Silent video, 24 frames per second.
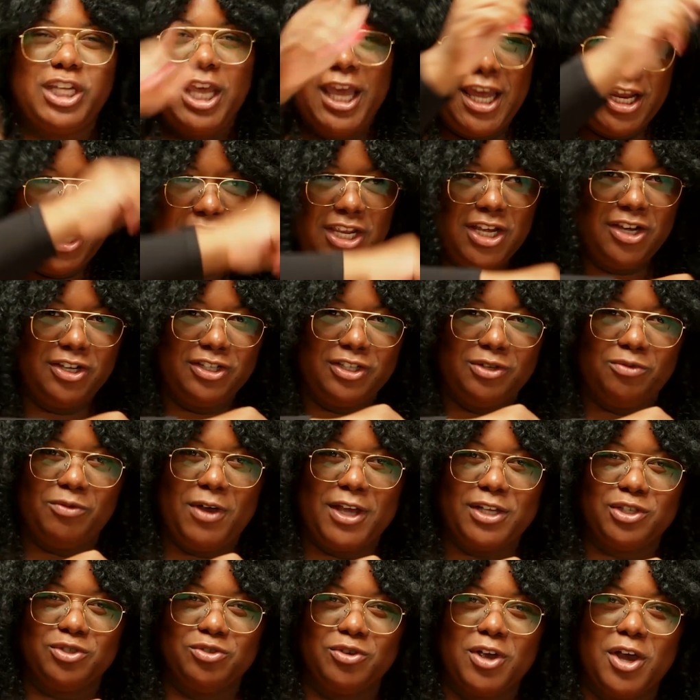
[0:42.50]
ten years in
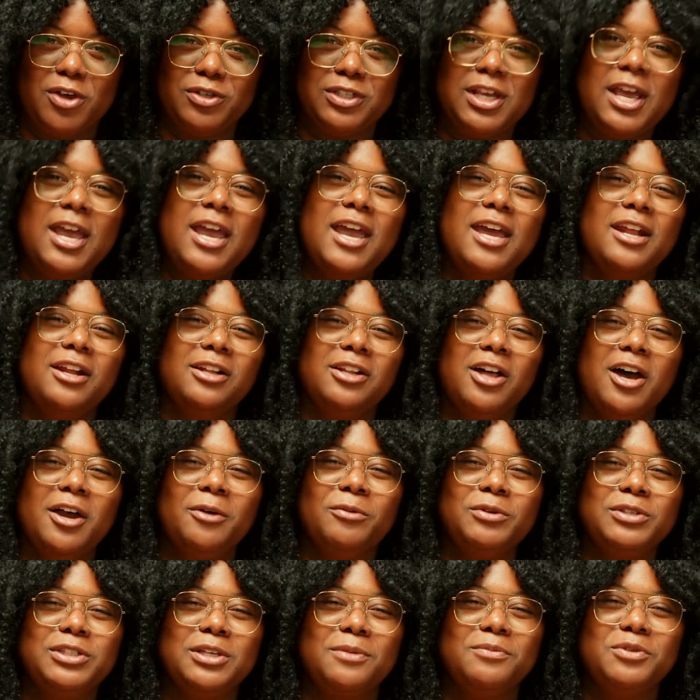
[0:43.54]
Westeros, and along
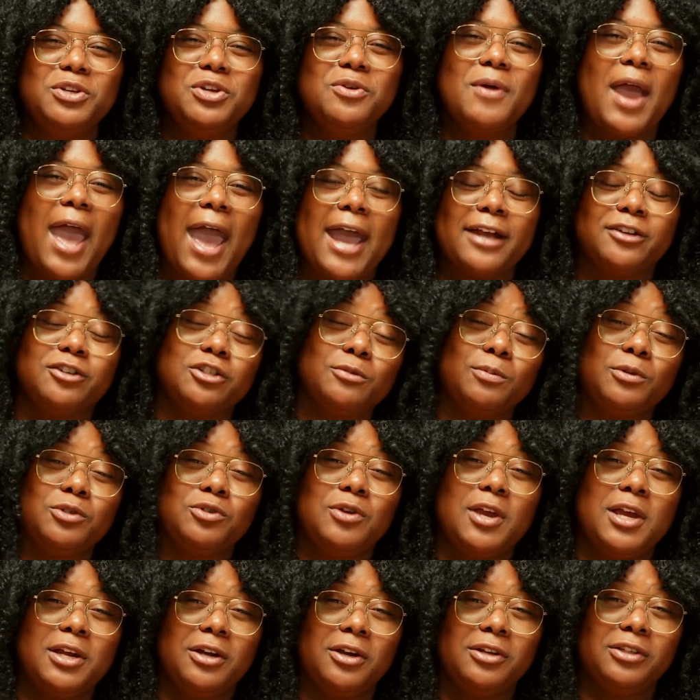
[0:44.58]
with some new actors
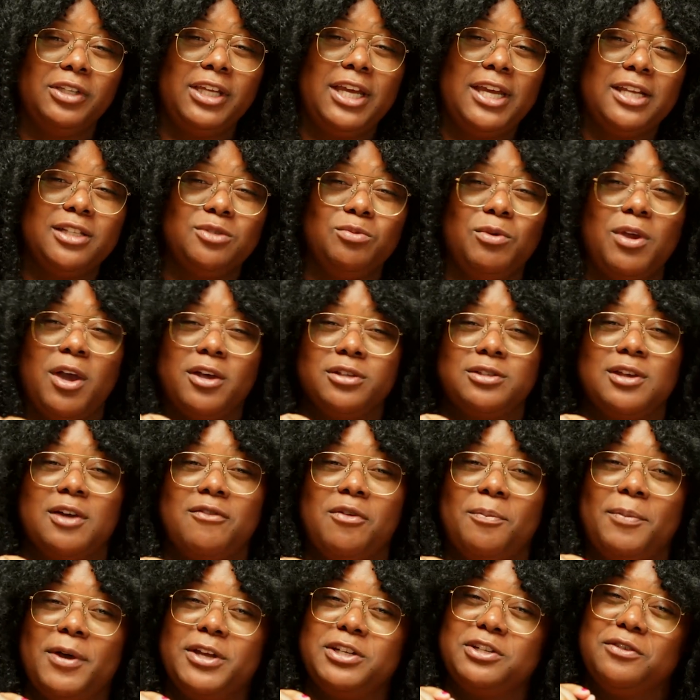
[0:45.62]
portraying our leads, we also have
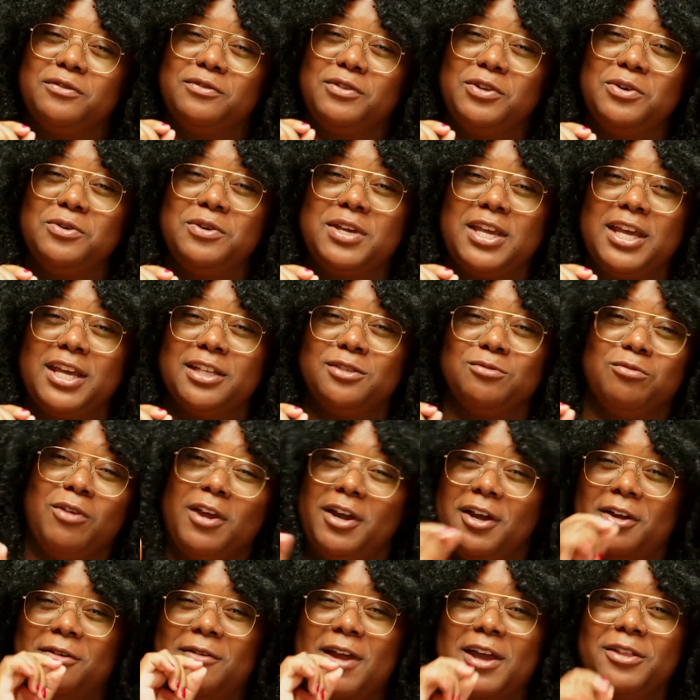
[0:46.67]
a bunch of new kids
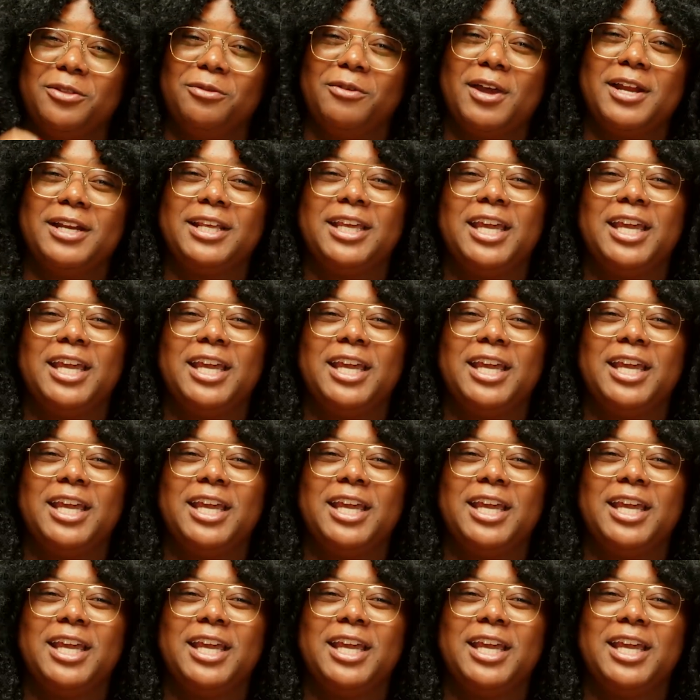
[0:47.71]
running around the Red